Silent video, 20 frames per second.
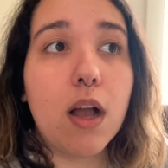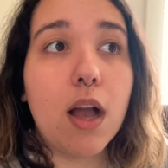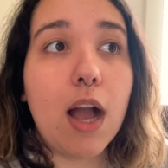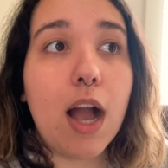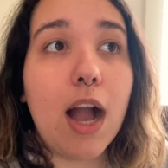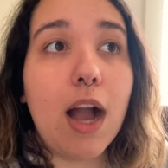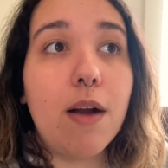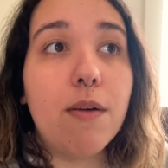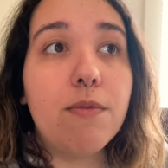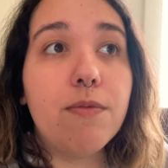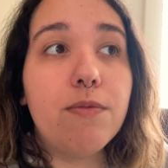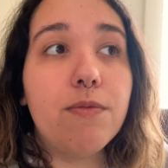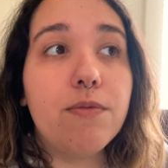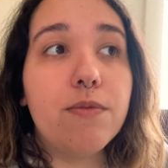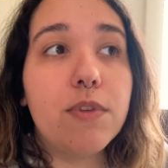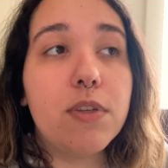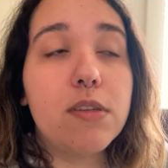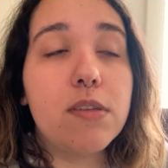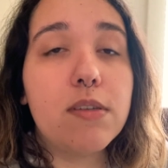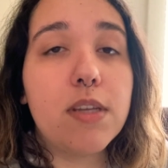have
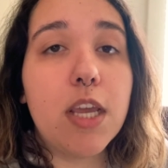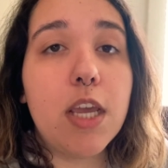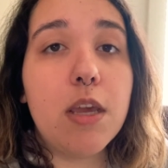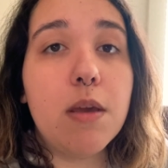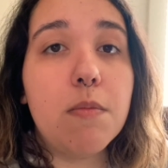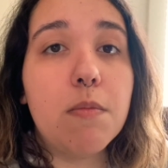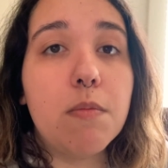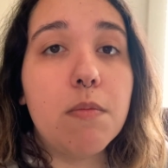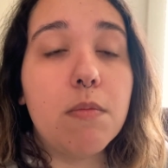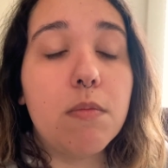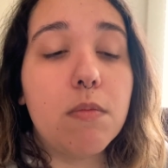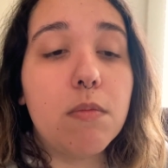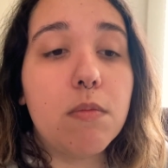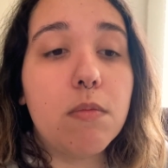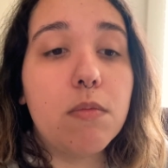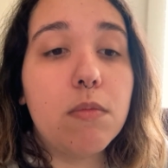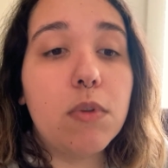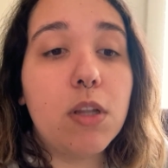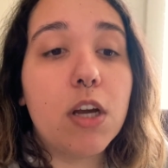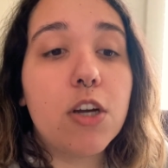the same
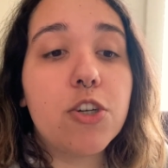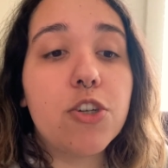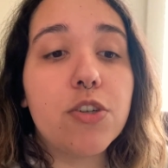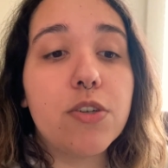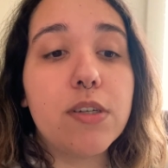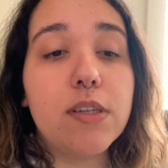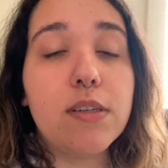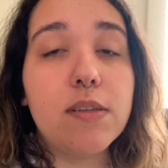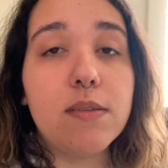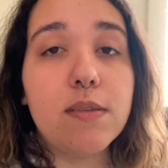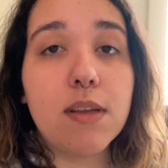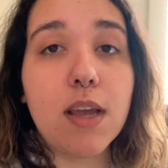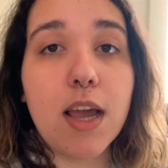luxuries